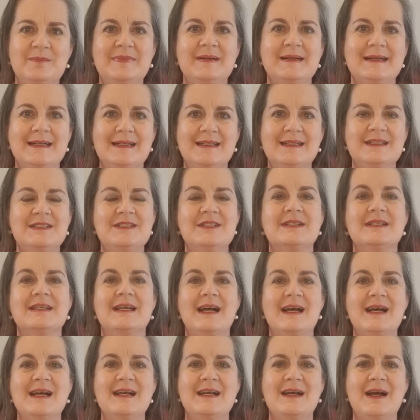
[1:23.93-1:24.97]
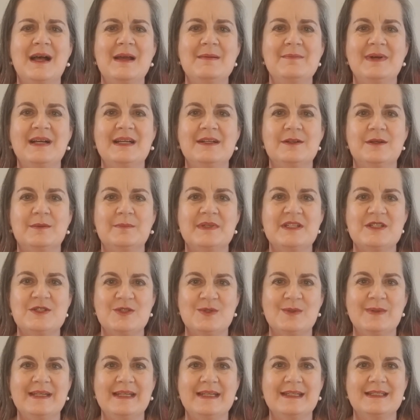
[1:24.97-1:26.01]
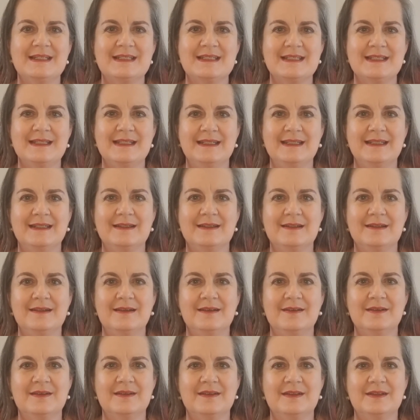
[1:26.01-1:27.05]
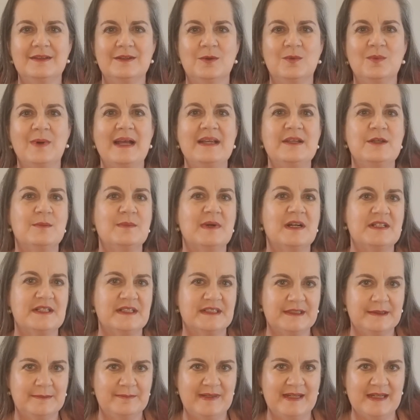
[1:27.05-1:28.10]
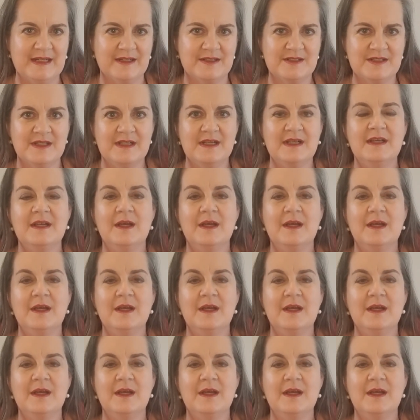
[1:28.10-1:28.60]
but I might not be doing it in the way you might expect.